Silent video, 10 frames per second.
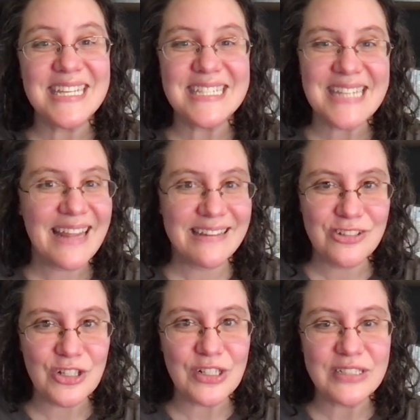
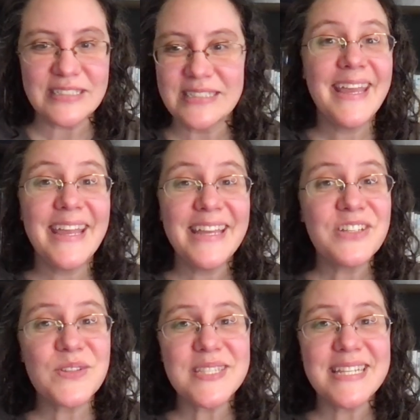Salinger,
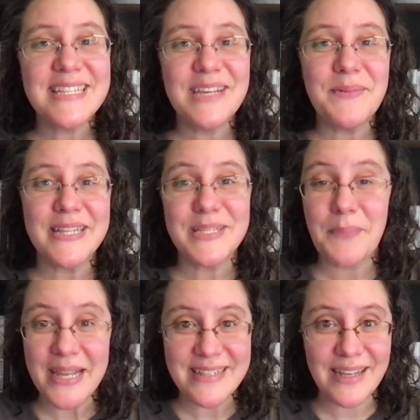Angels and Demons
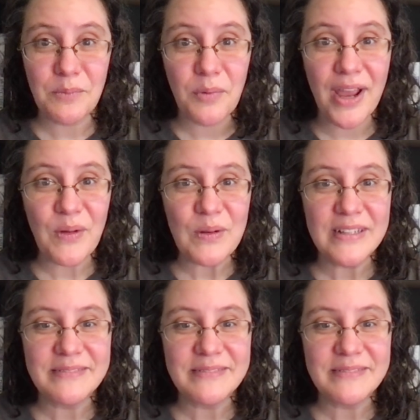by Dan Brown,